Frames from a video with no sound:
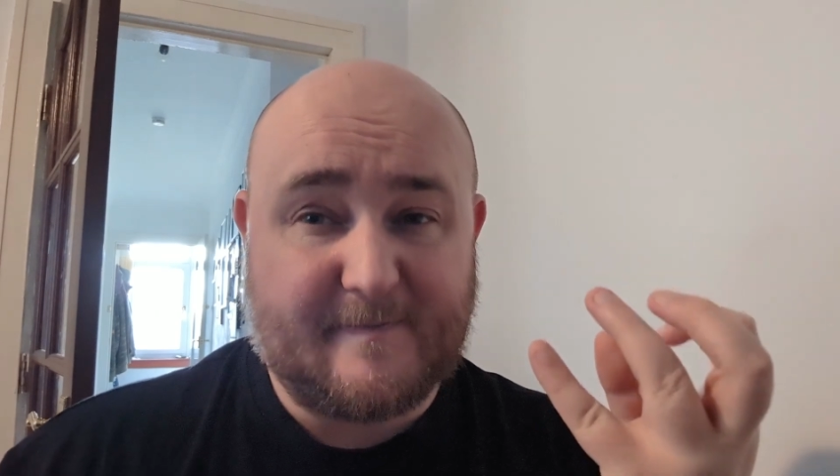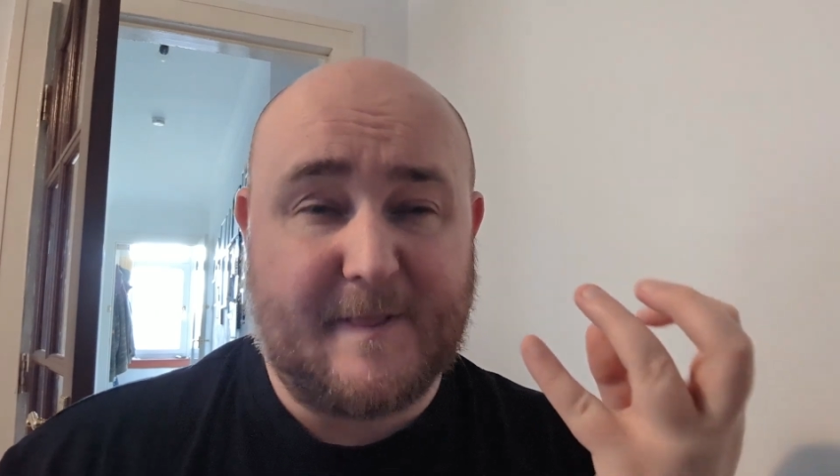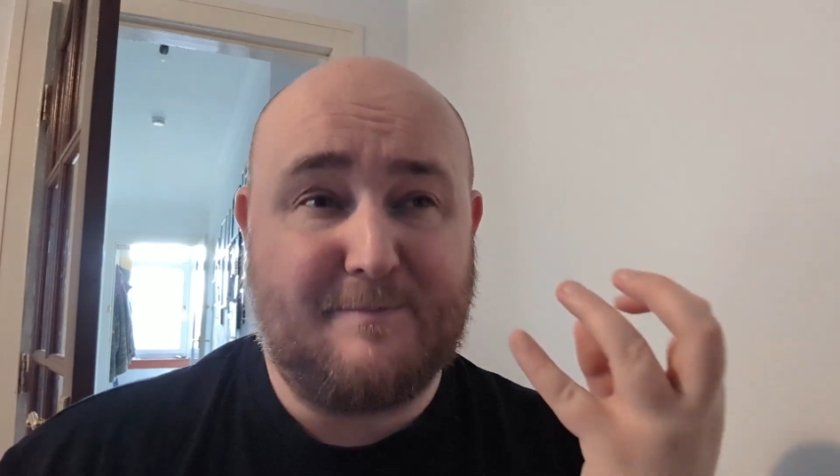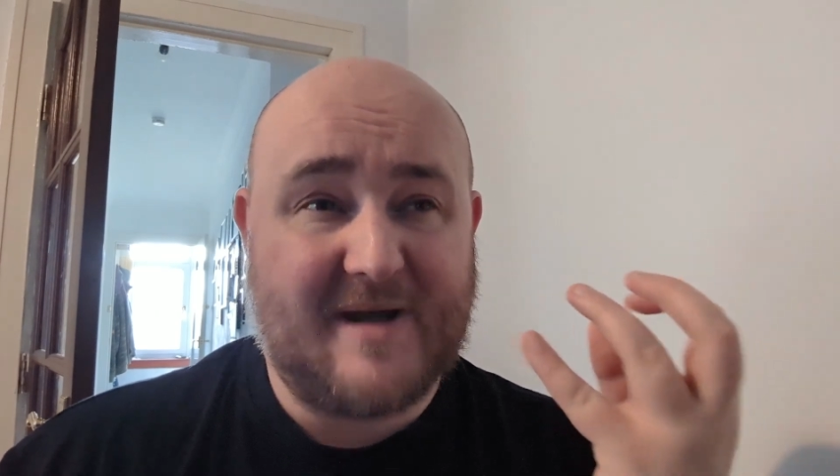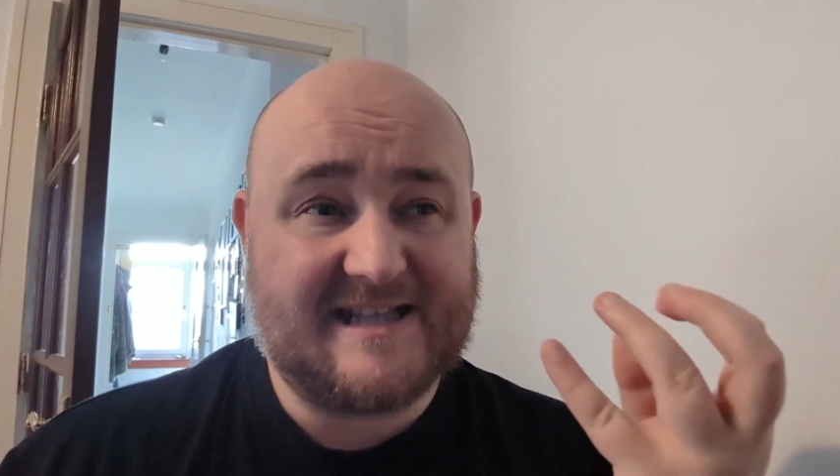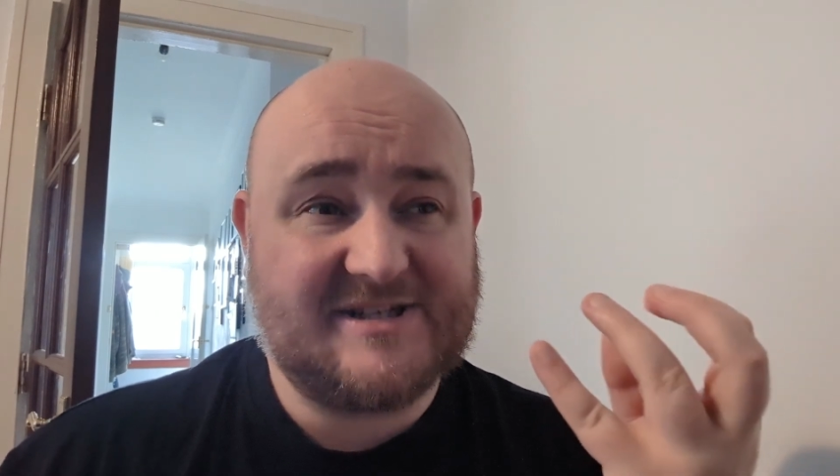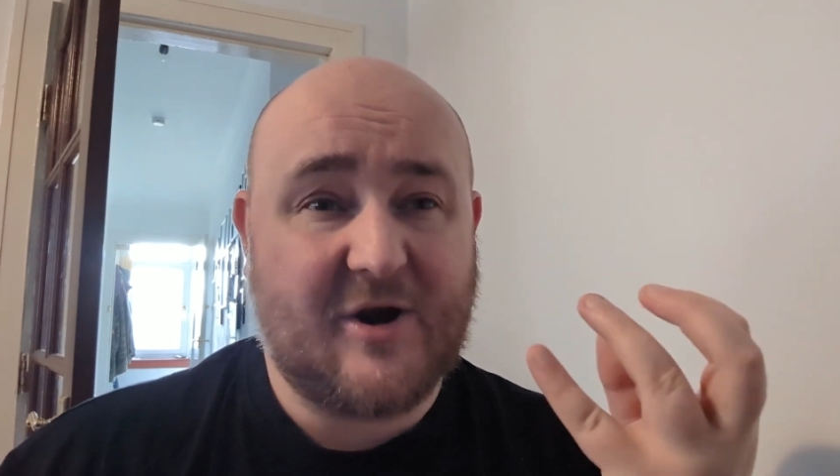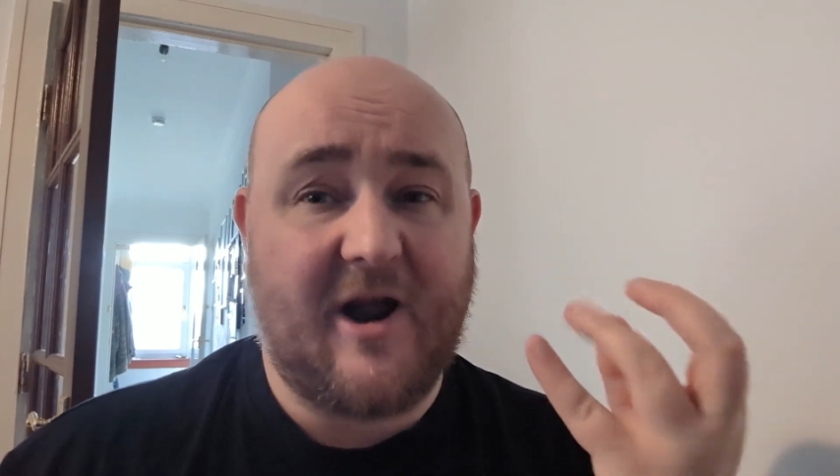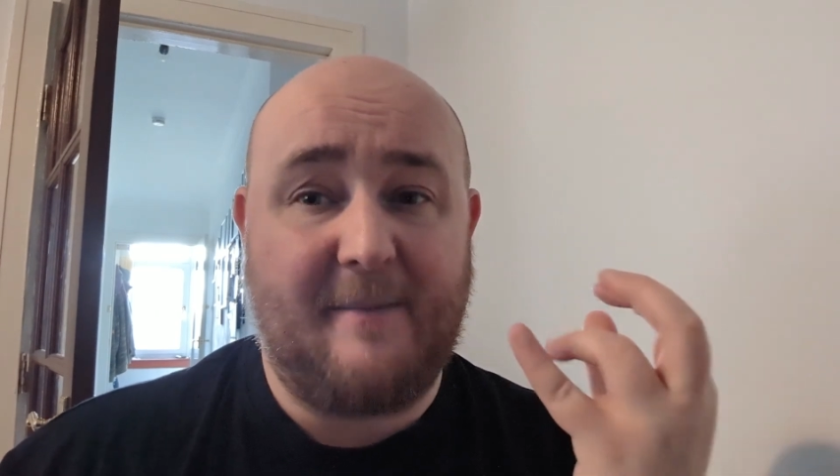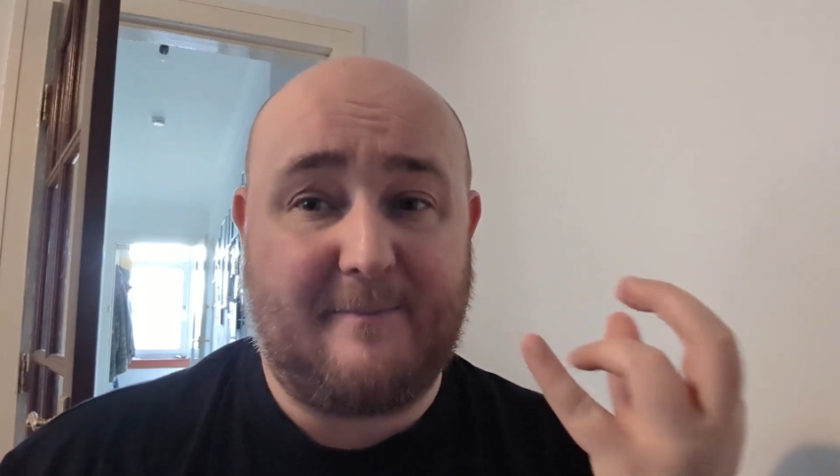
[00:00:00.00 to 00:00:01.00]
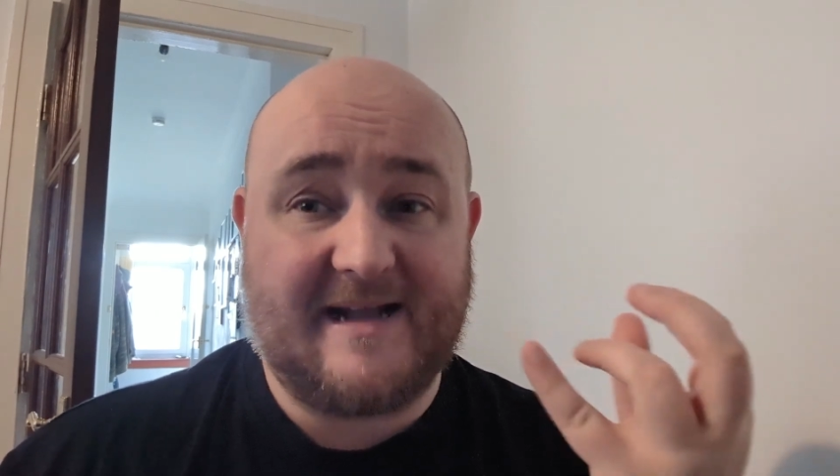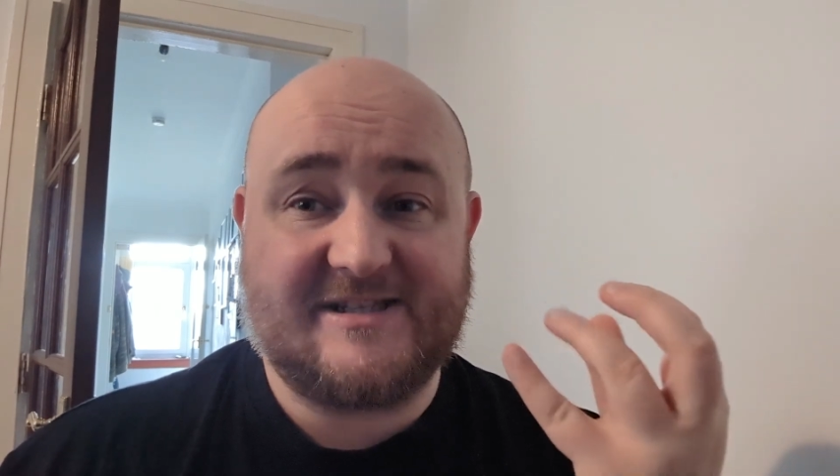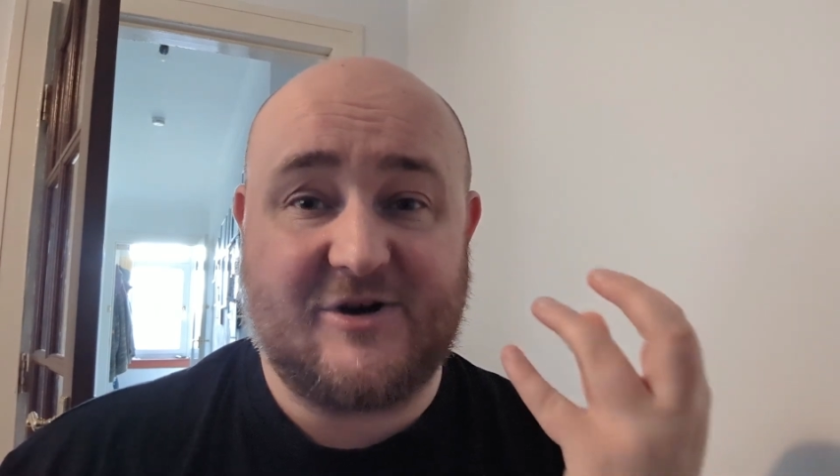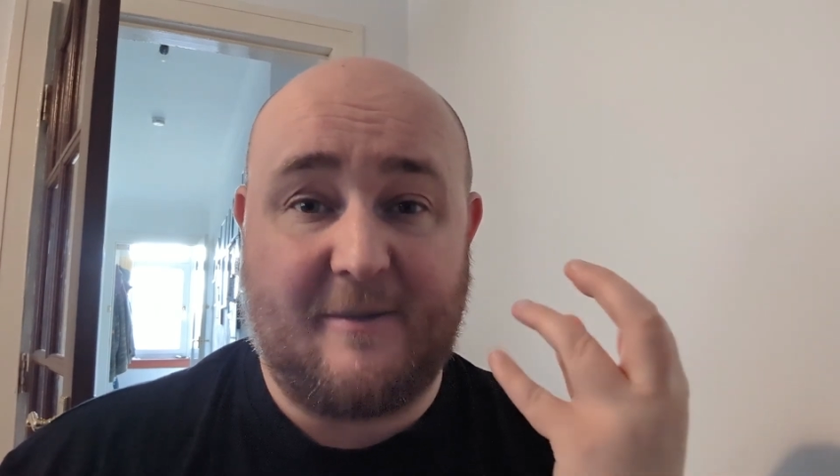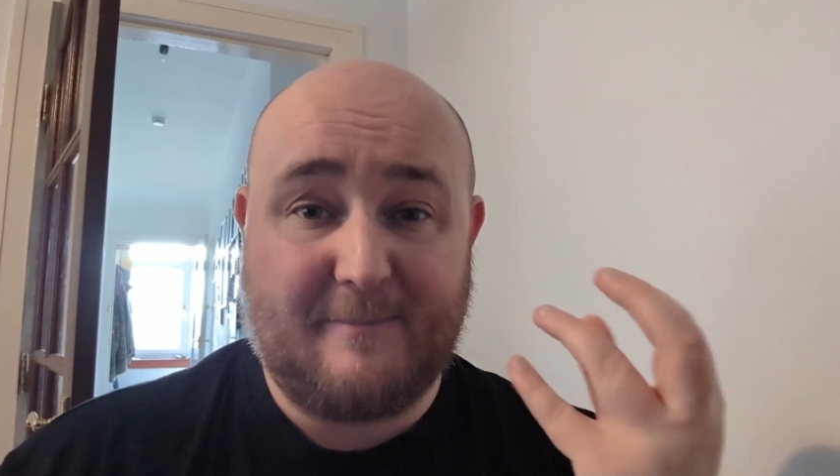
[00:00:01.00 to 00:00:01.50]
Better and
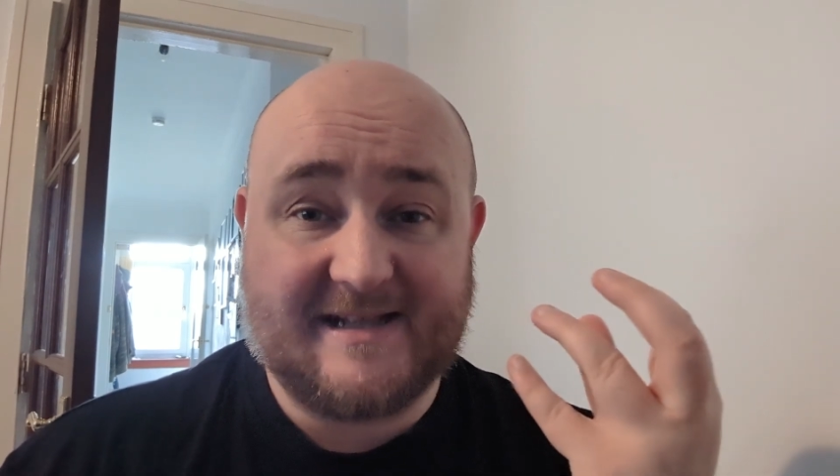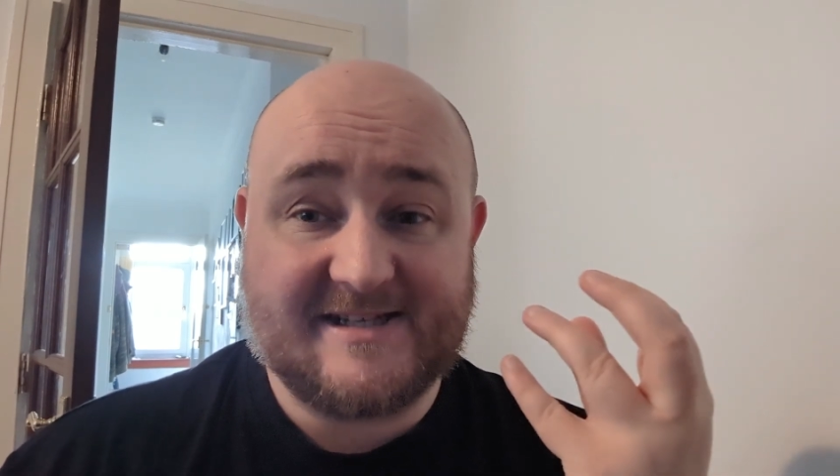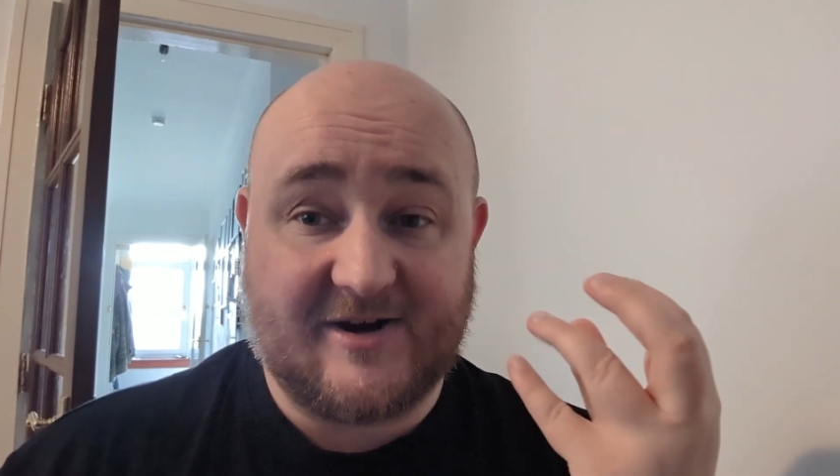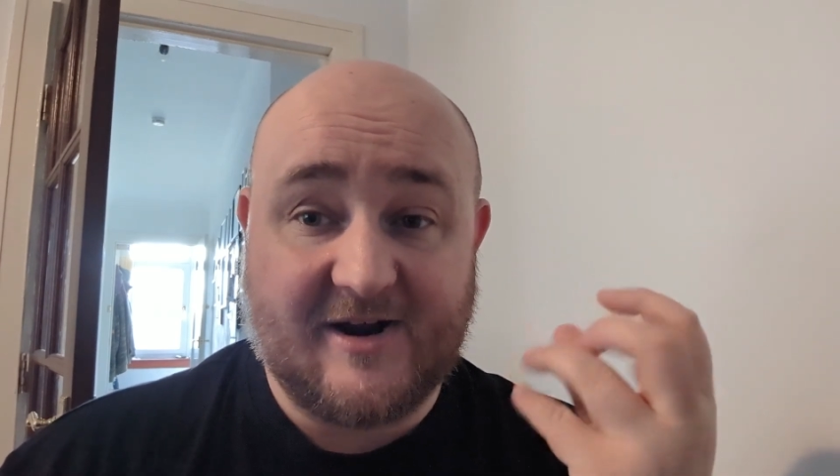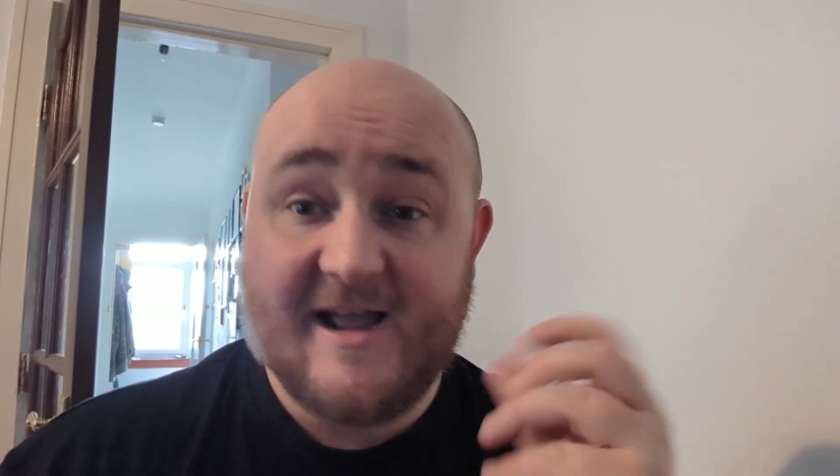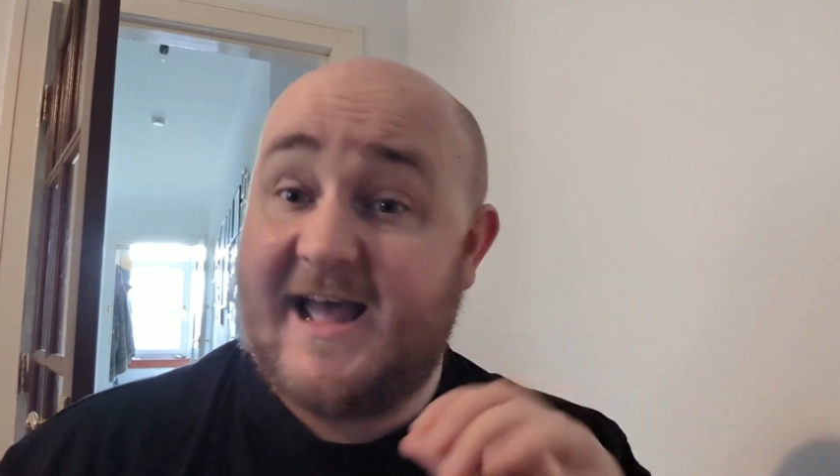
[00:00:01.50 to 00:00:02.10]
better and better.